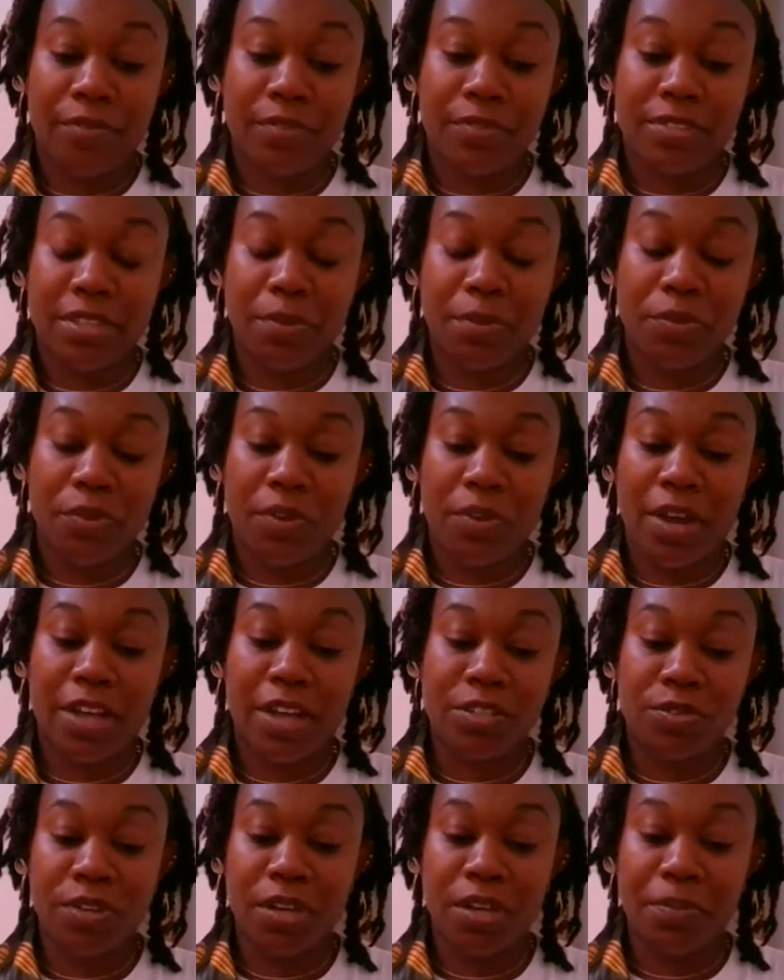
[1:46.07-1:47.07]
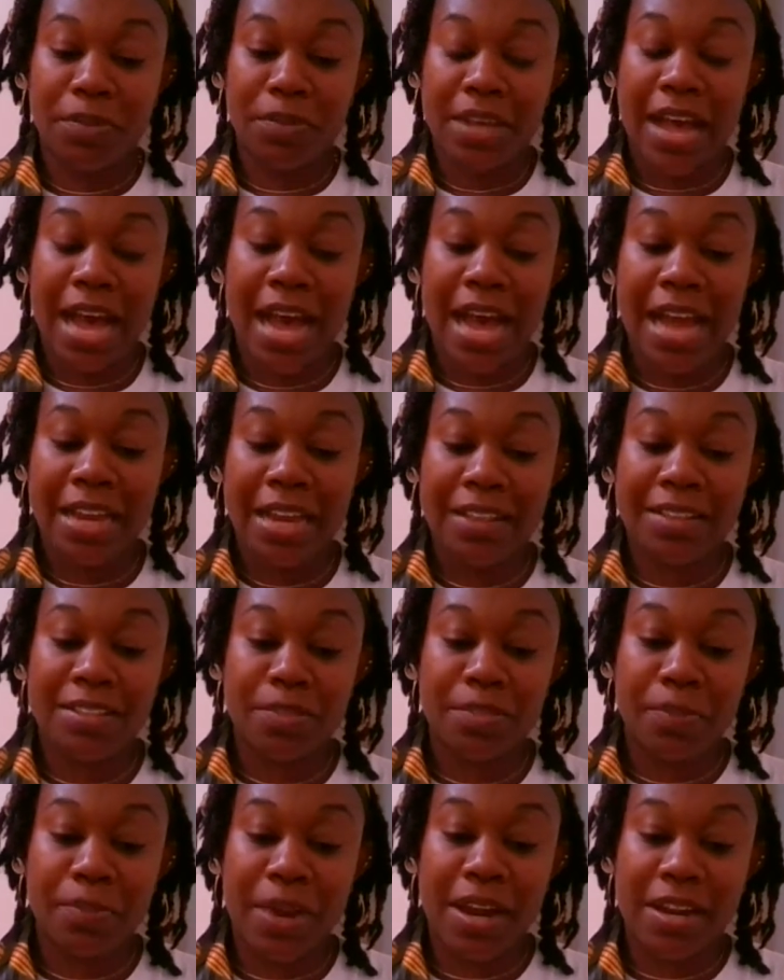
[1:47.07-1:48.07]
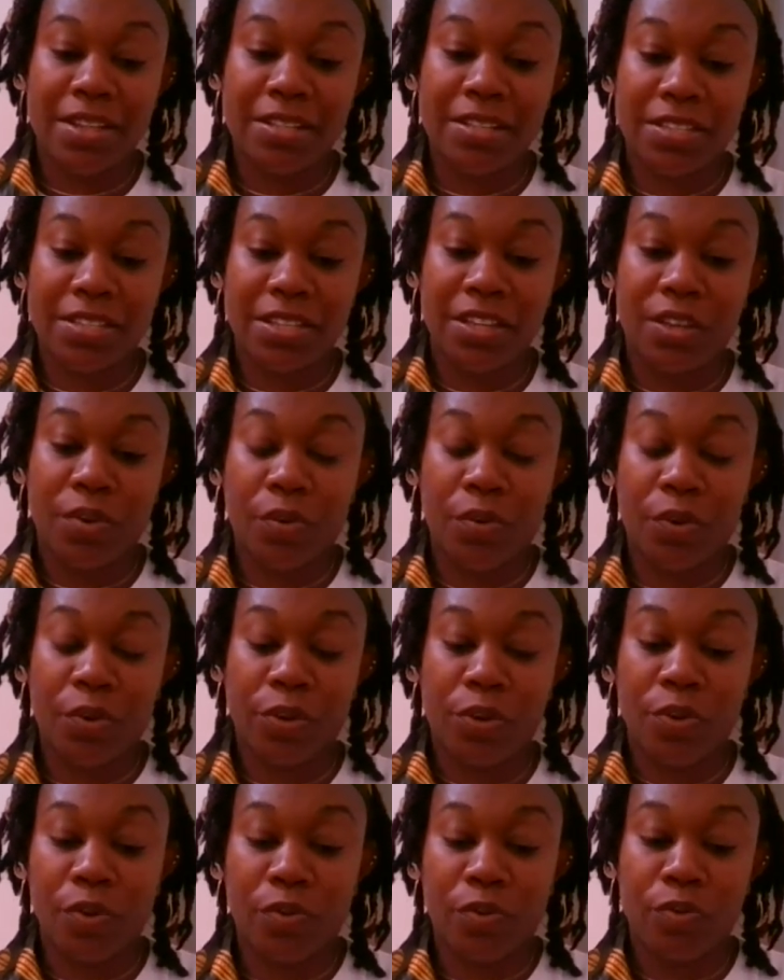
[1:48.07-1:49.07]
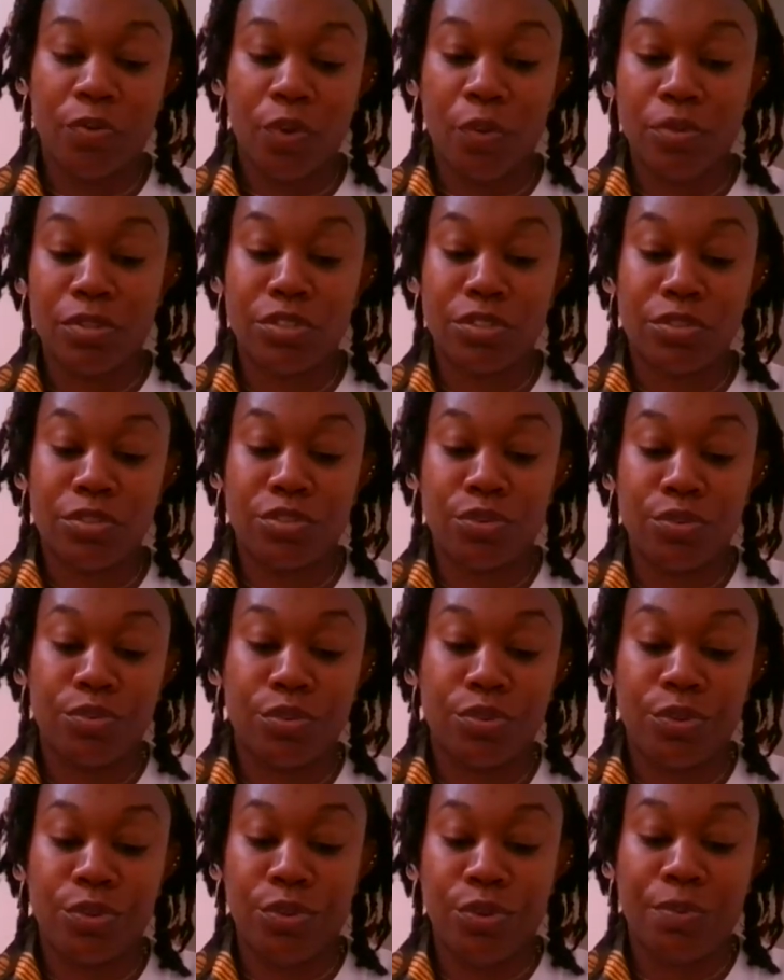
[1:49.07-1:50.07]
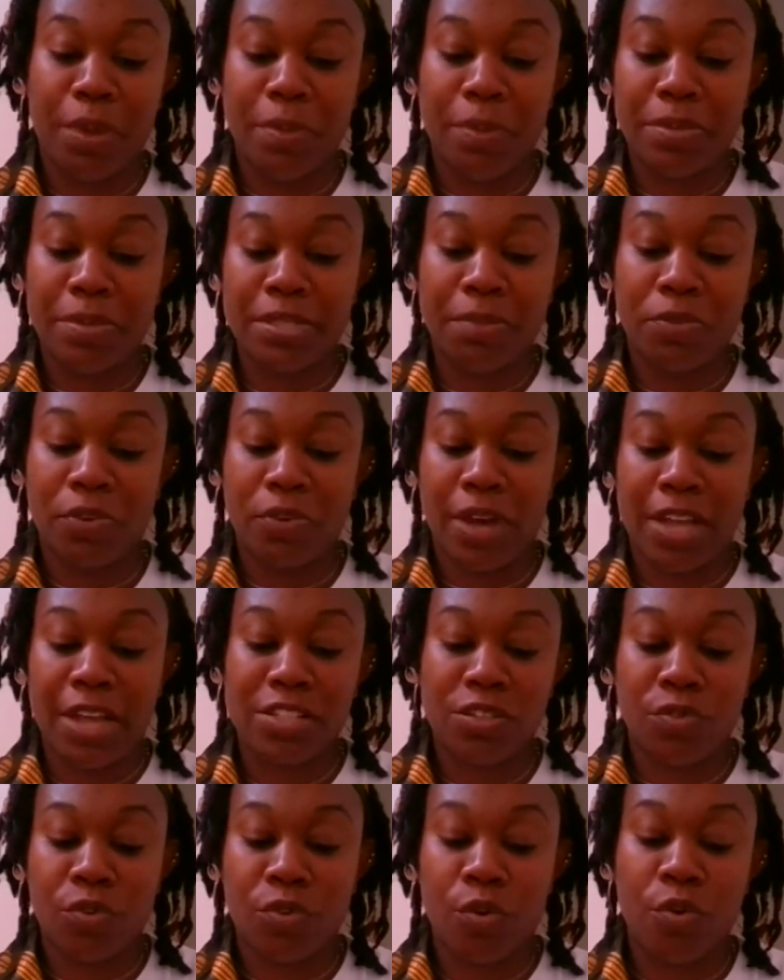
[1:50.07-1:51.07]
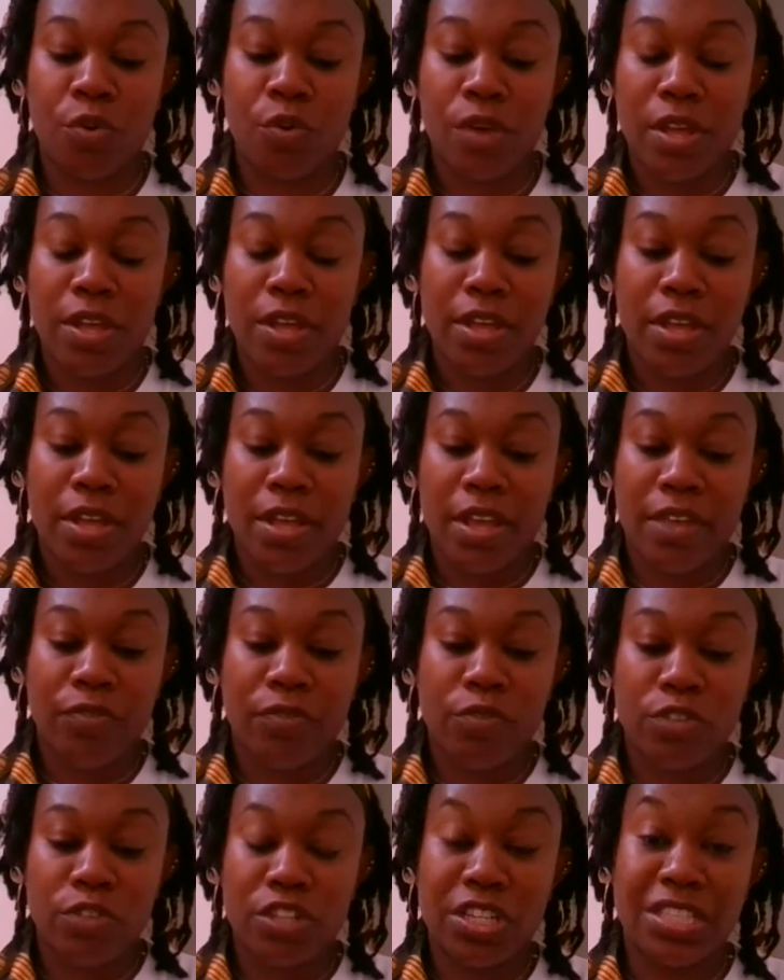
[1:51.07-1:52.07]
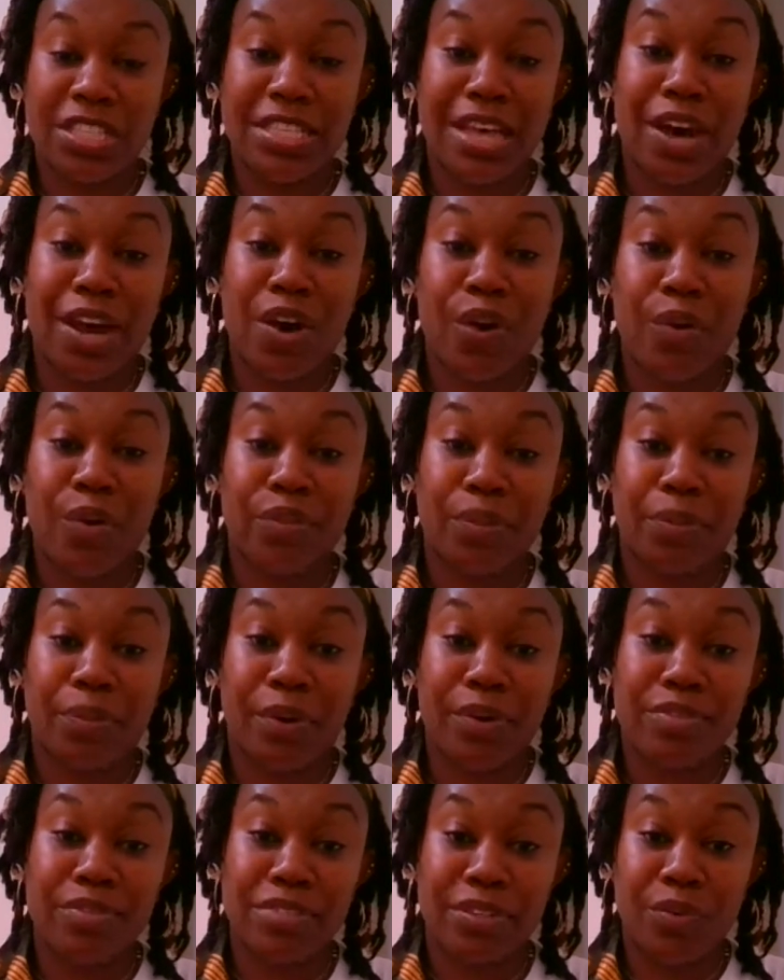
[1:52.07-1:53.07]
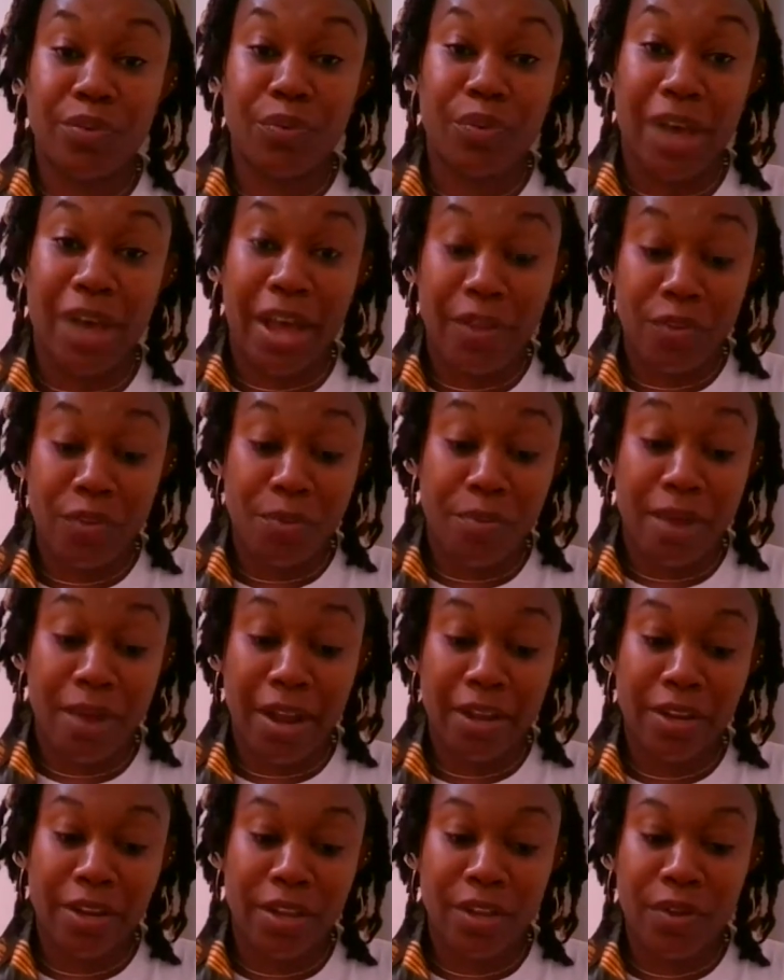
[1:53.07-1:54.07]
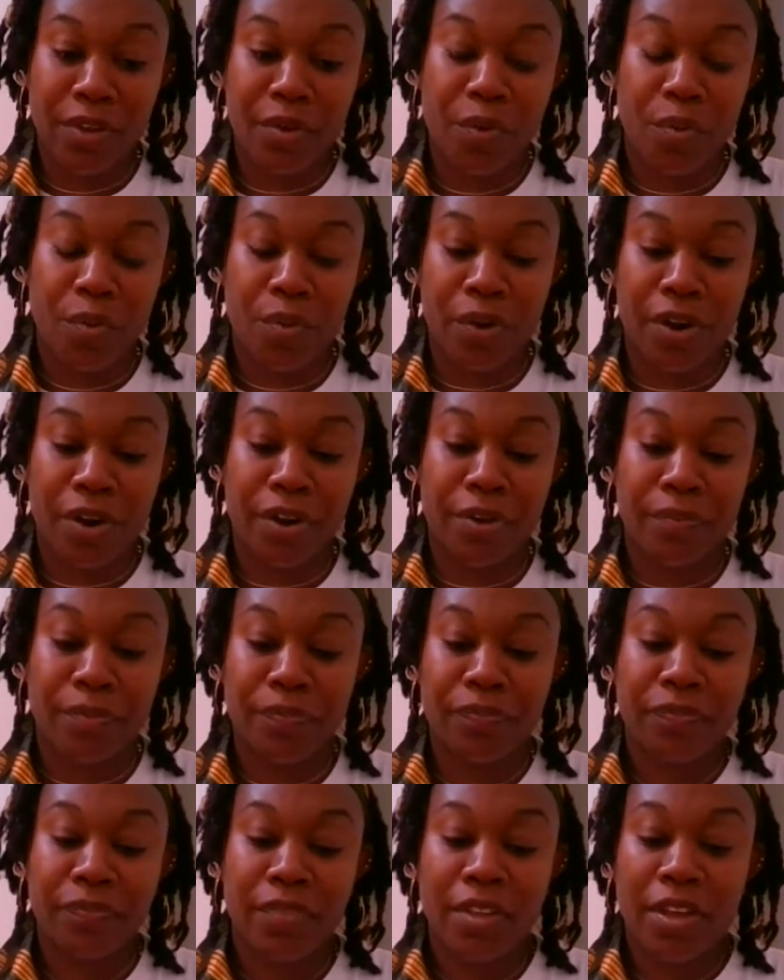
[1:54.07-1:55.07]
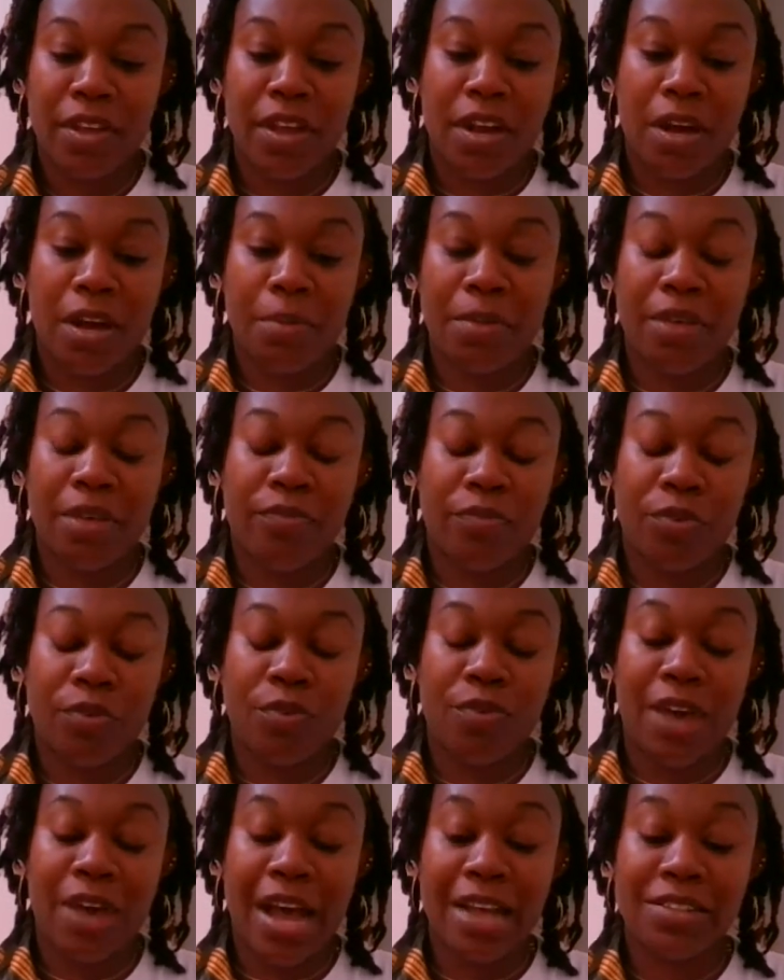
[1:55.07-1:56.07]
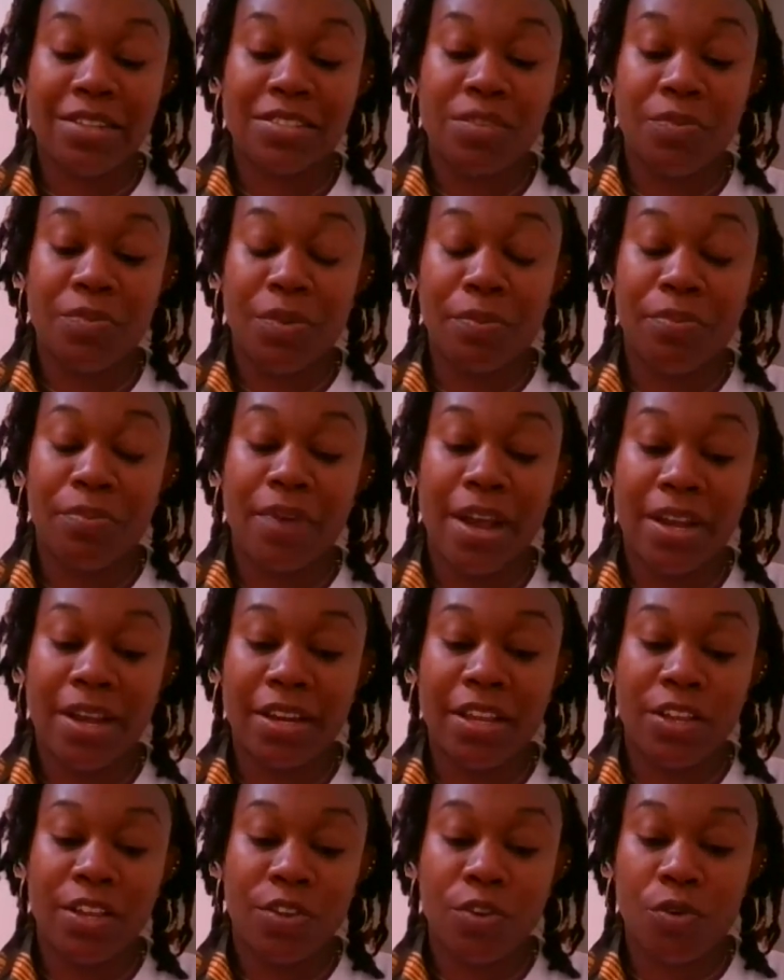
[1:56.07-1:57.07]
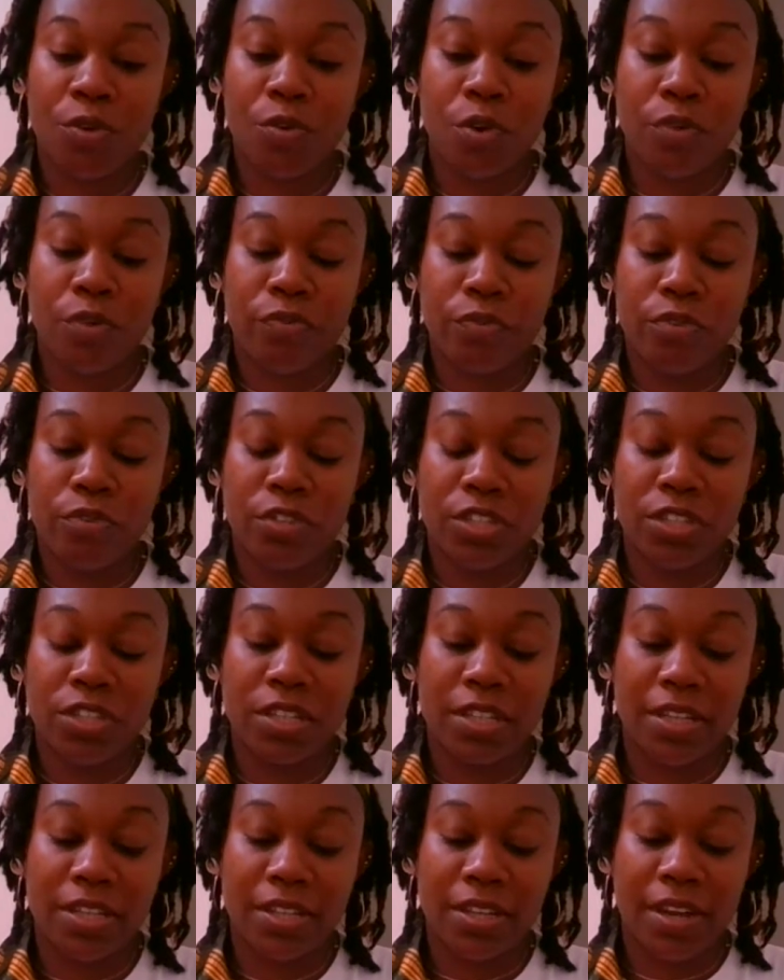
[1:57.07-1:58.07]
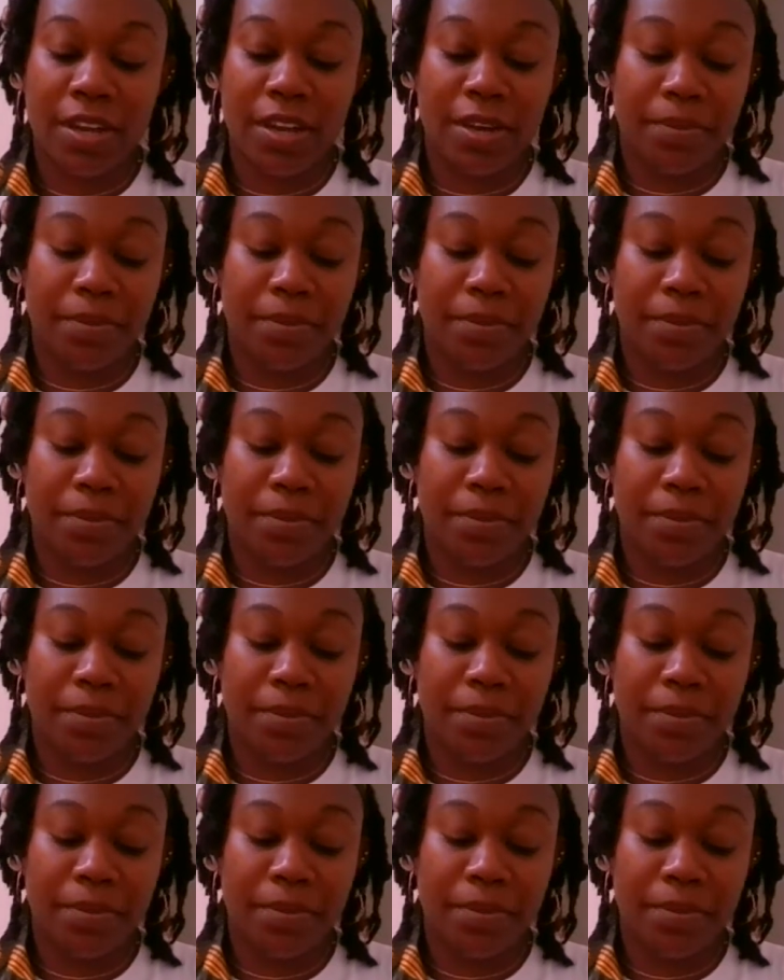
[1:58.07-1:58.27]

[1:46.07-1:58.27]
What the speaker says: For some of you guys, you could be high in this pregnancy or you don't know what to do. Maybe some of you guys don't know if you should tell the person who got you pregnant, or if you got someone pregnant, you don't know if you should.